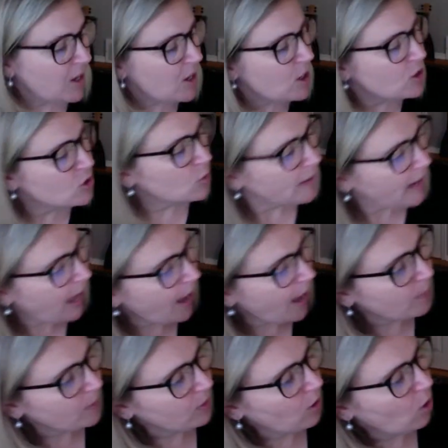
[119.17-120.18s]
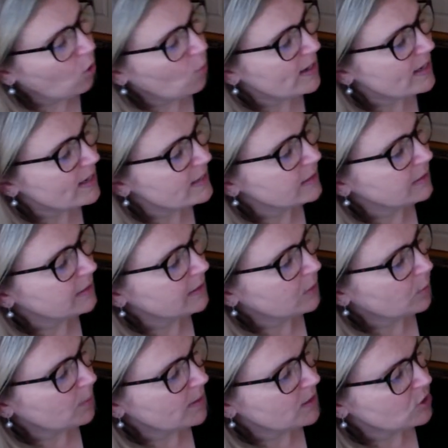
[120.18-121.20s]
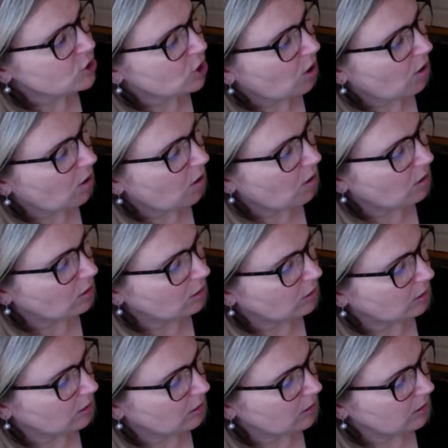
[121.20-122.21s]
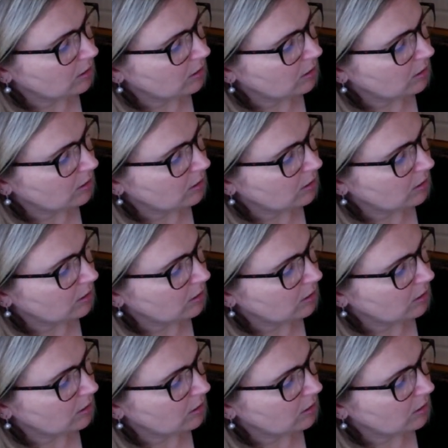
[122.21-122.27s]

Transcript: So a capital O is a little bit taller,